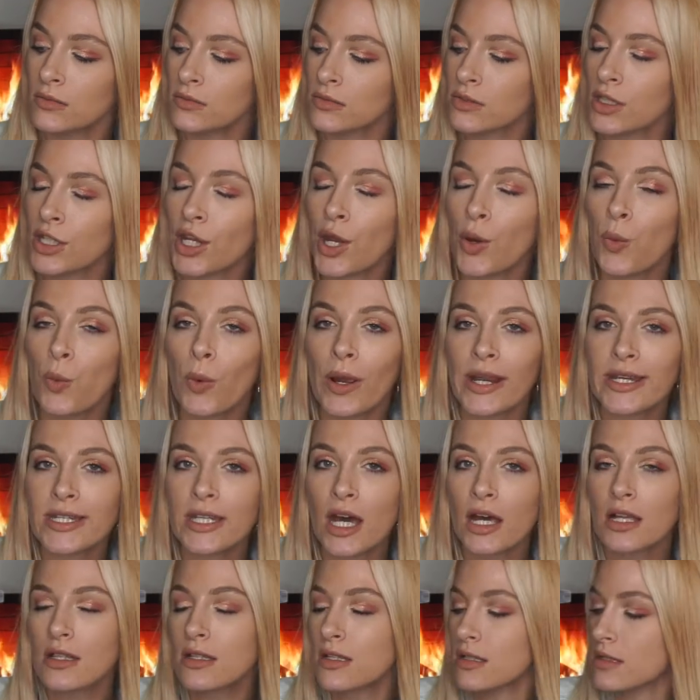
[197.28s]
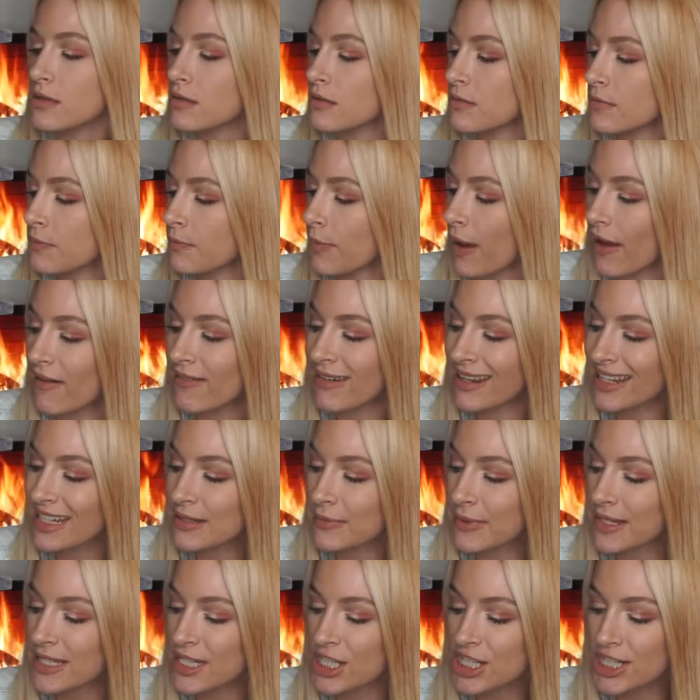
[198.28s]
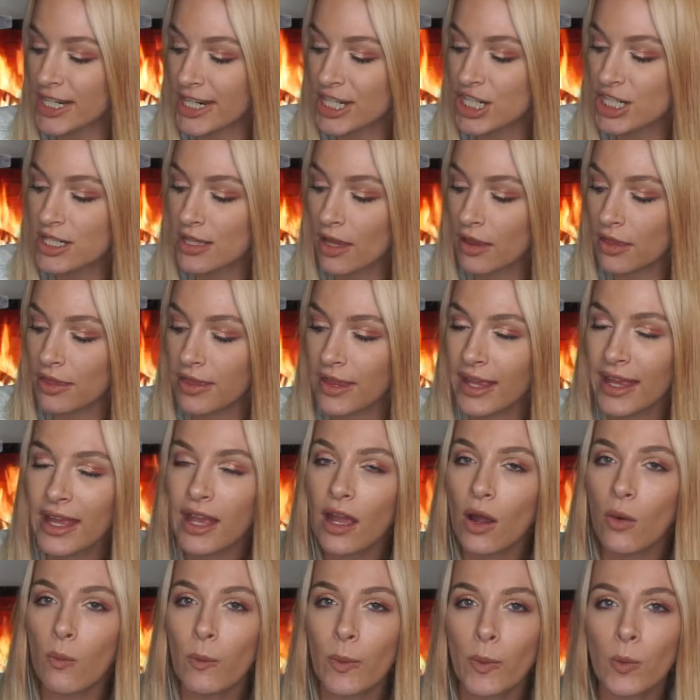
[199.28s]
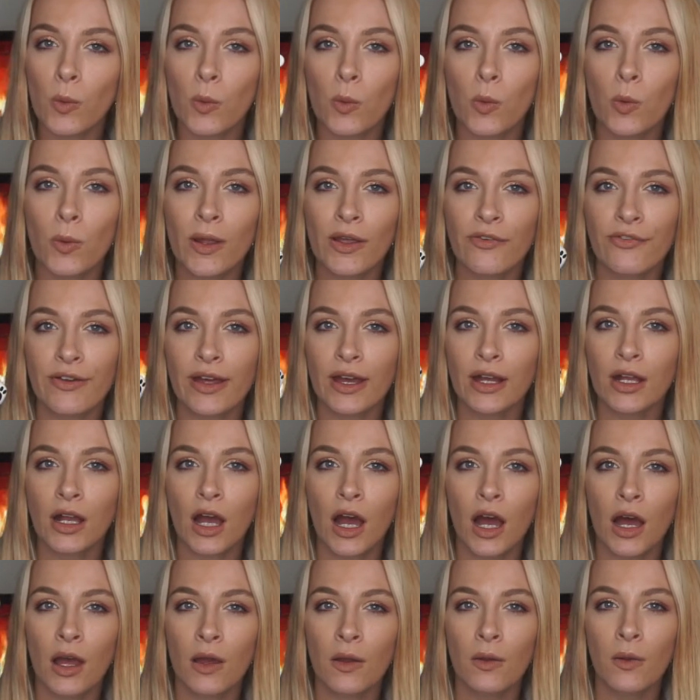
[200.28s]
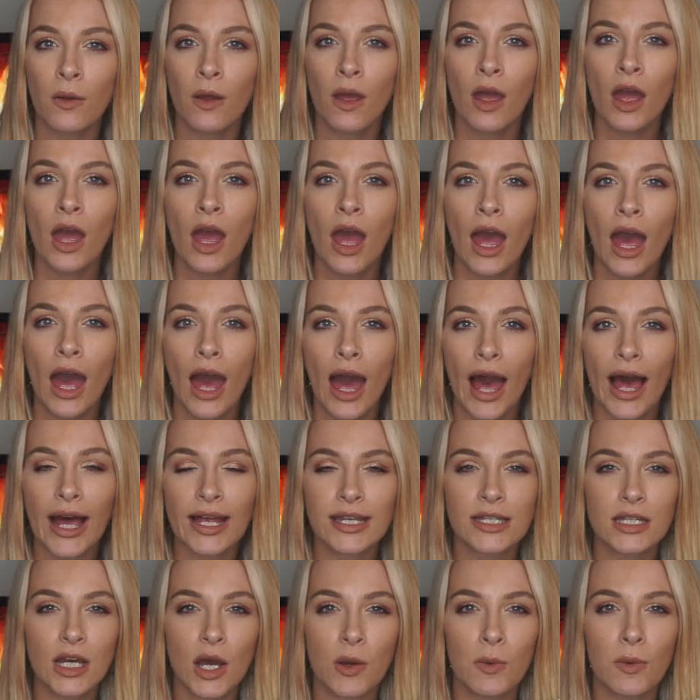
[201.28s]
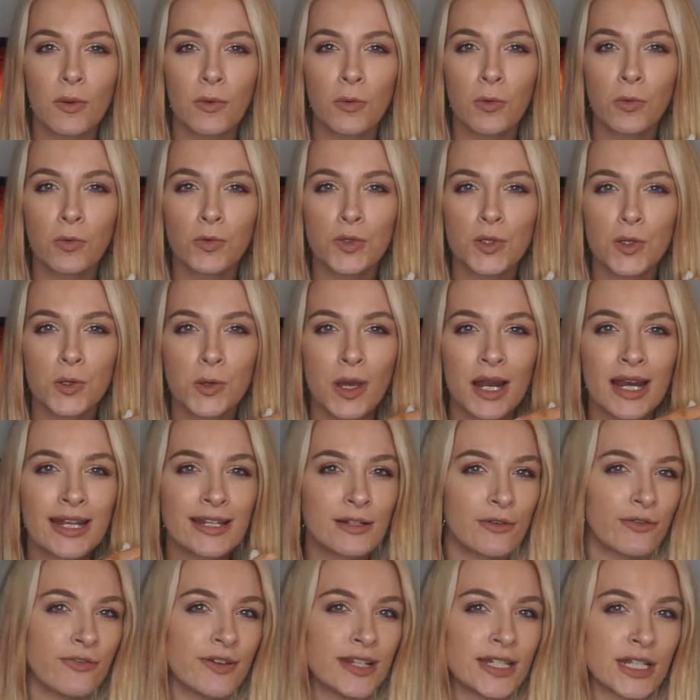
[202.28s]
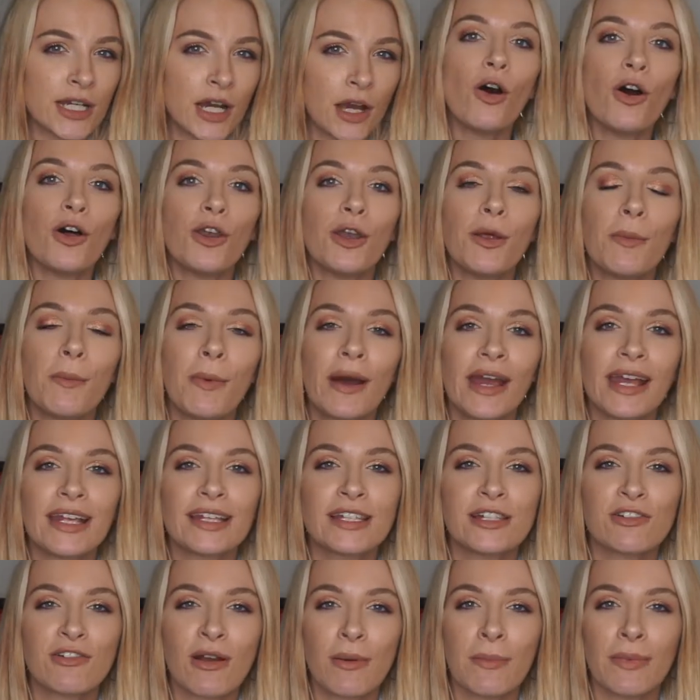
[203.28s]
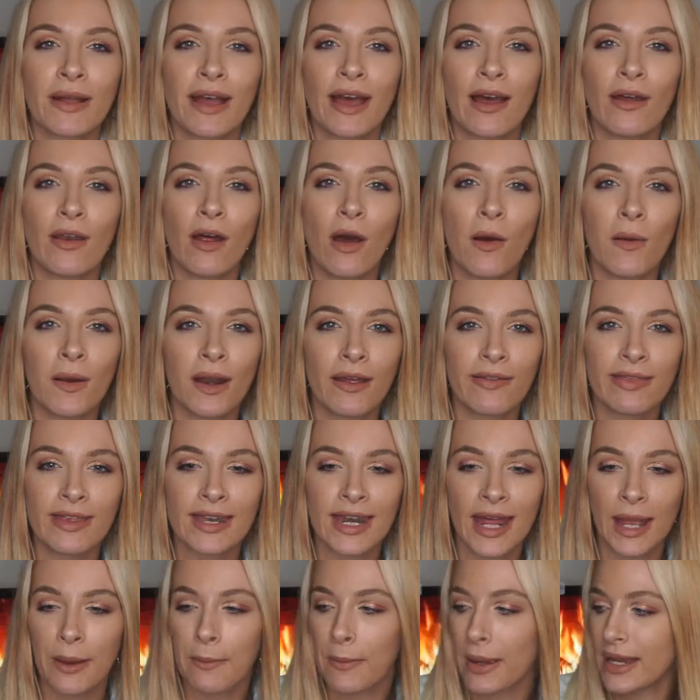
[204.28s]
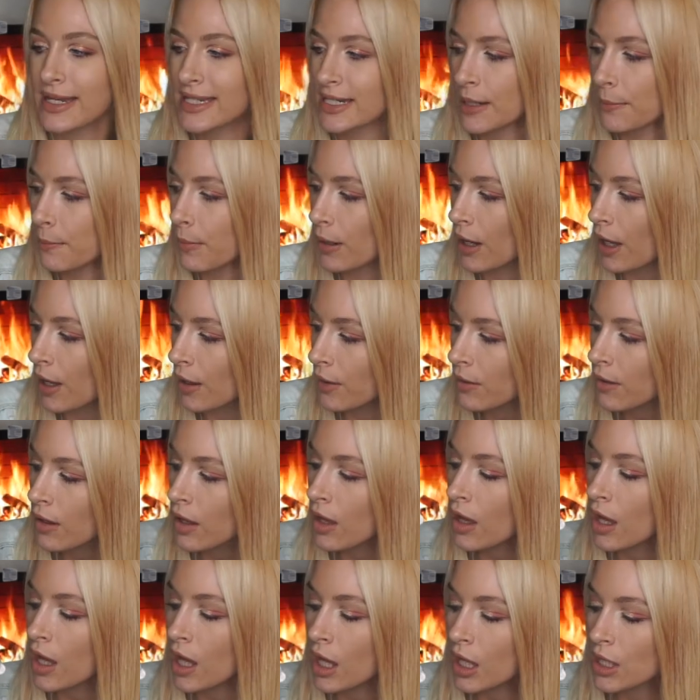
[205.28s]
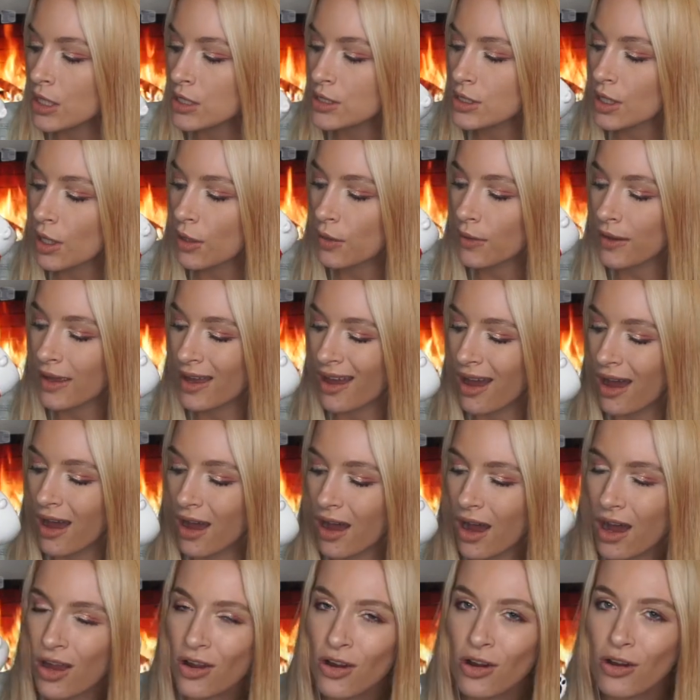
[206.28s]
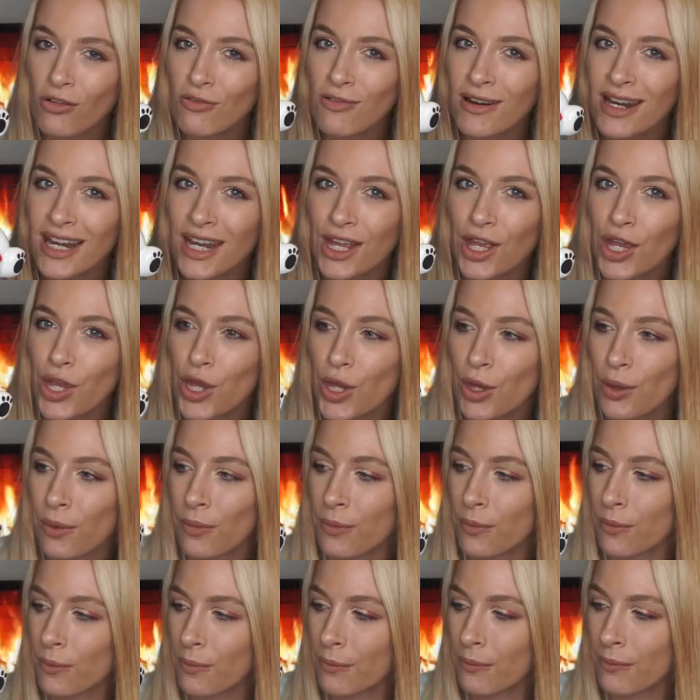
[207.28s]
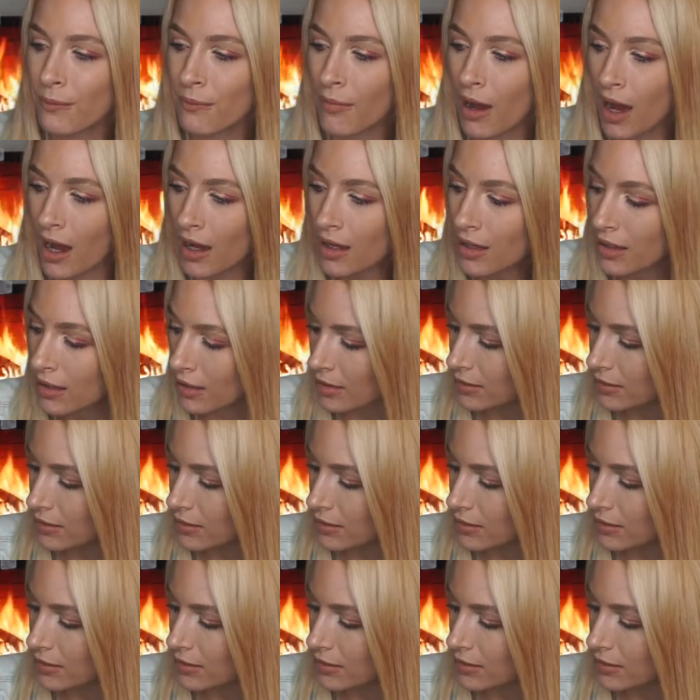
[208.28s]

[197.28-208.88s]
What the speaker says: don't know what it does. Apparently it's meant to change something. We'll give it a go and I will do a little video on my Instagram account. I'll leave the name down below. So I got a really cute mug